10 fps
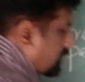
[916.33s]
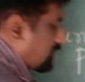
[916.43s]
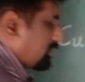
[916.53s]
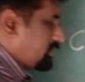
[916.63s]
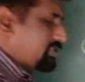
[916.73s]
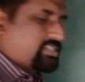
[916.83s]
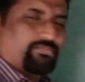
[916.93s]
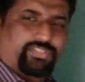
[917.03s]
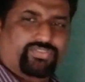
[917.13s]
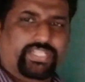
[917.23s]
call it as, how
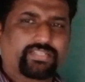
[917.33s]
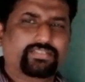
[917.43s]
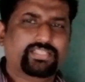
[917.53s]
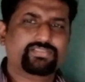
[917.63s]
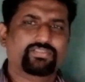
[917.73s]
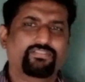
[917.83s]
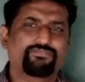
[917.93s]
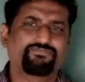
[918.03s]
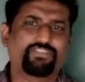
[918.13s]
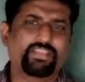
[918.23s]
much you get it as?
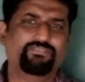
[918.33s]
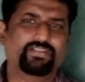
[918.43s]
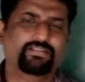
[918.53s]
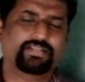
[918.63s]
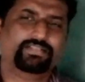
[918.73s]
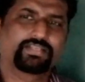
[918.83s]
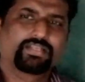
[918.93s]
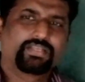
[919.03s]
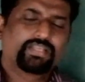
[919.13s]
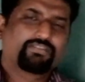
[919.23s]
500
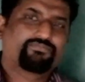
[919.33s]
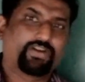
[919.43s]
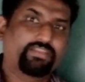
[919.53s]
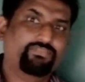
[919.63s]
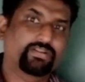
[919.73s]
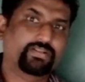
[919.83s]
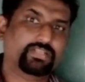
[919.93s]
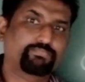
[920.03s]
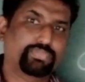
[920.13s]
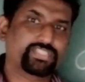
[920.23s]

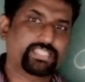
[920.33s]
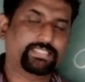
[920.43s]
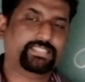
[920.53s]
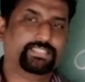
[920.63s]
500 percent